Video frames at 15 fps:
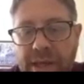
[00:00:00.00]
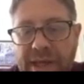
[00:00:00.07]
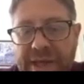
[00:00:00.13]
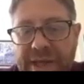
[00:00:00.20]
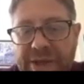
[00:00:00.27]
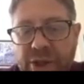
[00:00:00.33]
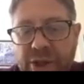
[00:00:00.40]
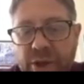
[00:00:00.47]

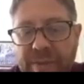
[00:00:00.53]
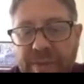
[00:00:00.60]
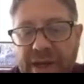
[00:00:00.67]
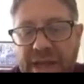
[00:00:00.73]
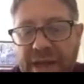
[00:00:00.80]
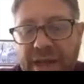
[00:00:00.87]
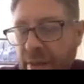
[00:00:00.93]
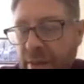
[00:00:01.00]
and
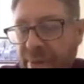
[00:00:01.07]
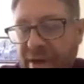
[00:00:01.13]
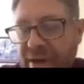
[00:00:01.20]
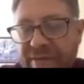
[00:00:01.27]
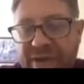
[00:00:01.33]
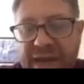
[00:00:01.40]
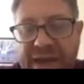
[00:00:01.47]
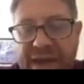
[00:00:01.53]
terminate above
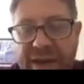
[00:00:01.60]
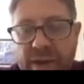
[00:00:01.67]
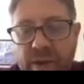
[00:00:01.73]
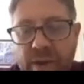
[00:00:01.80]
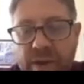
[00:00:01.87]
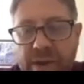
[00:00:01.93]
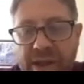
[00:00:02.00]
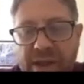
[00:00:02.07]
the
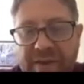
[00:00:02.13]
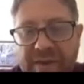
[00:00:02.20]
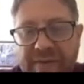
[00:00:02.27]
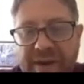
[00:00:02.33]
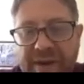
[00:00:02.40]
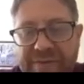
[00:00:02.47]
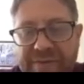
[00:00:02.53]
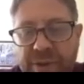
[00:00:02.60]
ankle and give
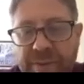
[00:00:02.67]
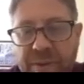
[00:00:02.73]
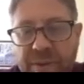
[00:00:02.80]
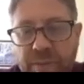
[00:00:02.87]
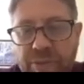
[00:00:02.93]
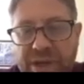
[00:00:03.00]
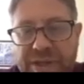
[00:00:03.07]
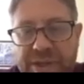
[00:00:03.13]
off terminal
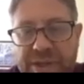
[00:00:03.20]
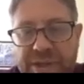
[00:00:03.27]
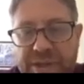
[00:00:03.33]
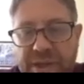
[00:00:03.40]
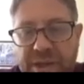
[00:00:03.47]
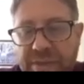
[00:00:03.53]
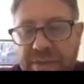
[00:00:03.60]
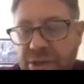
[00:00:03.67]
branches
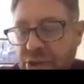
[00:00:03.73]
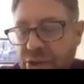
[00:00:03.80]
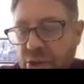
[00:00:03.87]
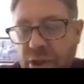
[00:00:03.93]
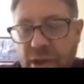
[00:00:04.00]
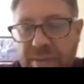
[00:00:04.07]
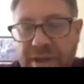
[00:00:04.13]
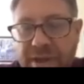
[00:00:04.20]
that I'm going to show you
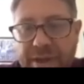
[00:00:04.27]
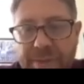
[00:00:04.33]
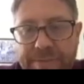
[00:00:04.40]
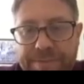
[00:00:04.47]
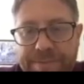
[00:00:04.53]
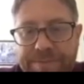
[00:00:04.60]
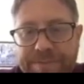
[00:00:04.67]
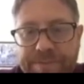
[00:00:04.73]
in a minute.
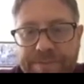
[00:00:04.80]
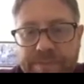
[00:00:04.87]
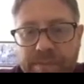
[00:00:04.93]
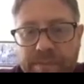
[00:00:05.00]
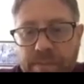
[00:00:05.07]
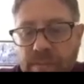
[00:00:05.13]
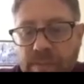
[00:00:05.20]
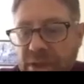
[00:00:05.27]

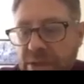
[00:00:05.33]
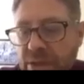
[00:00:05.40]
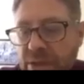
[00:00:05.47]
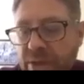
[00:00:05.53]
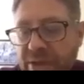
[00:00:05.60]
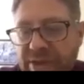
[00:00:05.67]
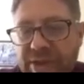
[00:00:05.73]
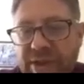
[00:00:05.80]
So
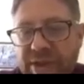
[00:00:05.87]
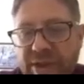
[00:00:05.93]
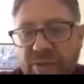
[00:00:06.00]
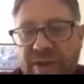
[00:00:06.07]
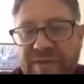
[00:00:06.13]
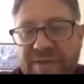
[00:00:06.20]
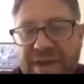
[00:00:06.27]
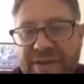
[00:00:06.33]
this is the
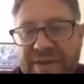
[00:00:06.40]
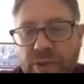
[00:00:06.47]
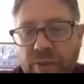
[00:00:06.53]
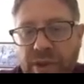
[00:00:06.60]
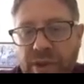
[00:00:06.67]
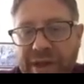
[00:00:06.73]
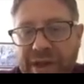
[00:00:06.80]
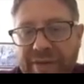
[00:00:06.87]
three-vessel
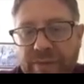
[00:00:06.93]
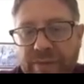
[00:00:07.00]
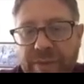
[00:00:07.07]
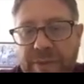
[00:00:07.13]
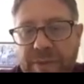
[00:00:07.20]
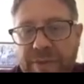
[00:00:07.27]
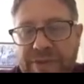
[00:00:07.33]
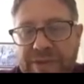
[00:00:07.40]
runoff. When
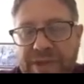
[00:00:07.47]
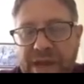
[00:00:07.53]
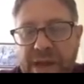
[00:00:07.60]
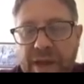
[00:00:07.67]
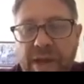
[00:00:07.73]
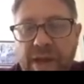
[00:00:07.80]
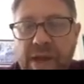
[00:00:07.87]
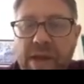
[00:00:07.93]
people
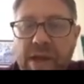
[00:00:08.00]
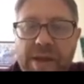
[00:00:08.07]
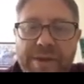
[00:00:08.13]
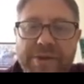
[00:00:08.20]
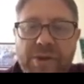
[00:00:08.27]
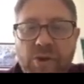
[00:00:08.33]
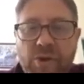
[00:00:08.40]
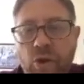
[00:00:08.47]
say
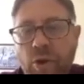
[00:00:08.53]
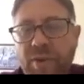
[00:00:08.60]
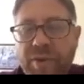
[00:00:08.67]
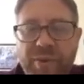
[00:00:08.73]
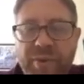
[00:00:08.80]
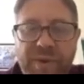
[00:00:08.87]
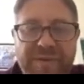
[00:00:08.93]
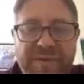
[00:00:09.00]
there's a normal
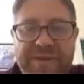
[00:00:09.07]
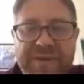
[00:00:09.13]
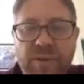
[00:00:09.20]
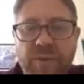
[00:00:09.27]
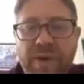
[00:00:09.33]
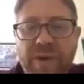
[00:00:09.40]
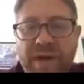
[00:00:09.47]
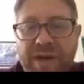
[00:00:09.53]
three-vessel
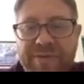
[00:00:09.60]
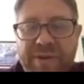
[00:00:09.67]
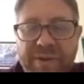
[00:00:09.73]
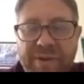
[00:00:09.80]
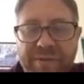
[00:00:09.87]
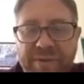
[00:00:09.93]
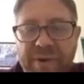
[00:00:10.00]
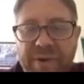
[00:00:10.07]
runoff to the
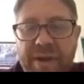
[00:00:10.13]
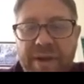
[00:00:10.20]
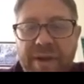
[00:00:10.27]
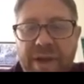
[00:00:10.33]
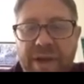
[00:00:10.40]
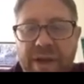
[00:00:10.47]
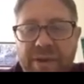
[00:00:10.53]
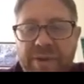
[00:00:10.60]
foot,
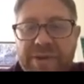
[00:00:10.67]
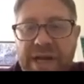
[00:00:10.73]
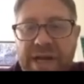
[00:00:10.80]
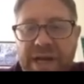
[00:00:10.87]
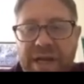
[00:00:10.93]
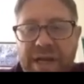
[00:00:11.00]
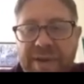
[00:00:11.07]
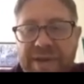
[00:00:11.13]
they're
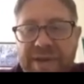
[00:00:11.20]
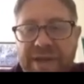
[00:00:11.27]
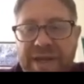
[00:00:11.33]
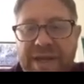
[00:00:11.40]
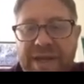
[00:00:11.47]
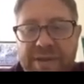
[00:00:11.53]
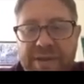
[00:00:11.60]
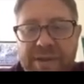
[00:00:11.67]
talking about the
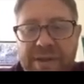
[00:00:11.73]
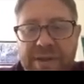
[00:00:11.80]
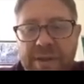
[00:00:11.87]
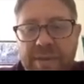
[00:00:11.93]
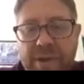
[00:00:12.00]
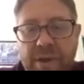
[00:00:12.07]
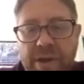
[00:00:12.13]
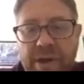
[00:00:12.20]
anterior
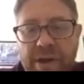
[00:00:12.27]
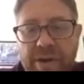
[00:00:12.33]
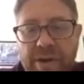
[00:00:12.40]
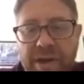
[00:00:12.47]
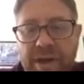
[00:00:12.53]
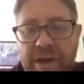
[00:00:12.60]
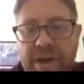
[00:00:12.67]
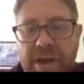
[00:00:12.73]
tibial
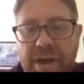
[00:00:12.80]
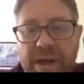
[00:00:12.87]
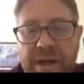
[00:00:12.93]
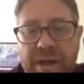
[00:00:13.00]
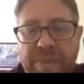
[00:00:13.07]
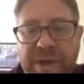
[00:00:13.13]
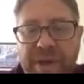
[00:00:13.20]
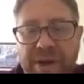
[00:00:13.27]
artery, the
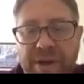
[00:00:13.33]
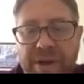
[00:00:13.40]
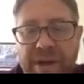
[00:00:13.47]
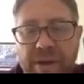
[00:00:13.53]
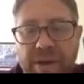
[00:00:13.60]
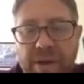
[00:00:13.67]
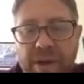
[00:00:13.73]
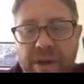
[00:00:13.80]

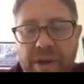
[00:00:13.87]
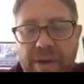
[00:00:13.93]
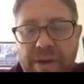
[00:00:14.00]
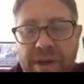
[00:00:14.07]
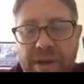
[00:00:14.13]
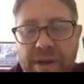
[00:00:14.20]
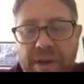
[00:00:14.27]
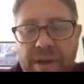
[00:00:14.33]
perineal
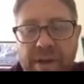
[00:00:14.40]
artery,